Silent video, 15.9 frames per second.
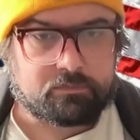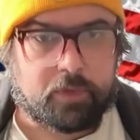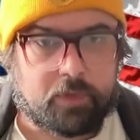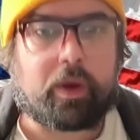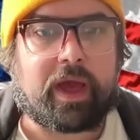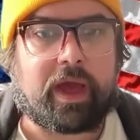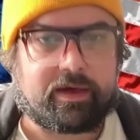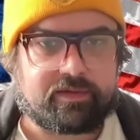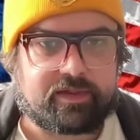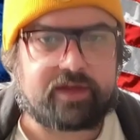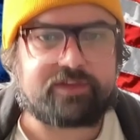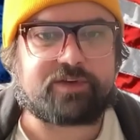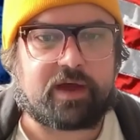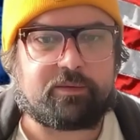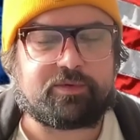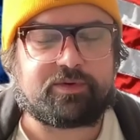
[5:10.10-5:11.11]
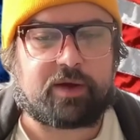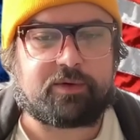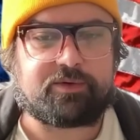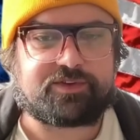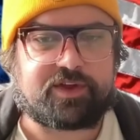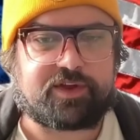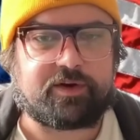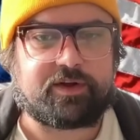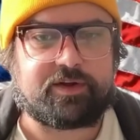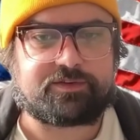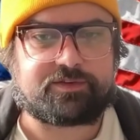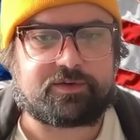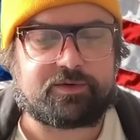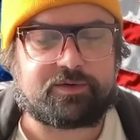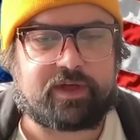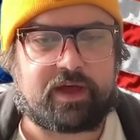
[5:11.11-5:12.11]
Okay, I was curious
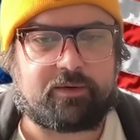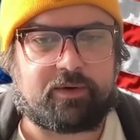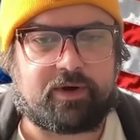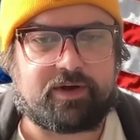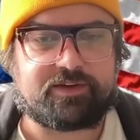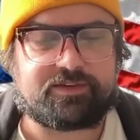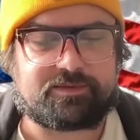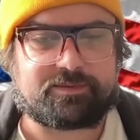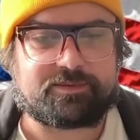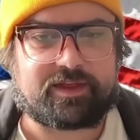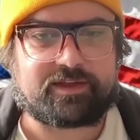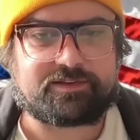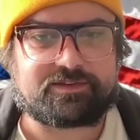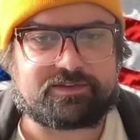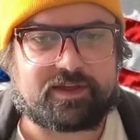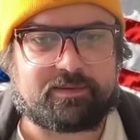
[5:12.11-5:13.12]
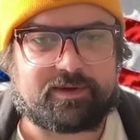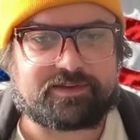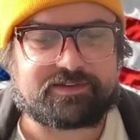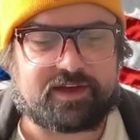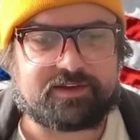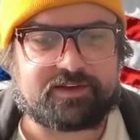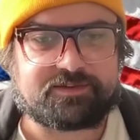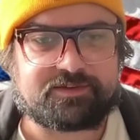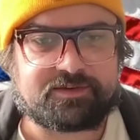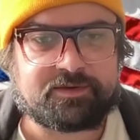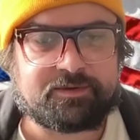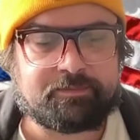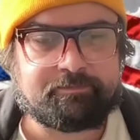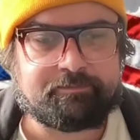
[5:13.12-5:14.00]
who that was, but that makes sense.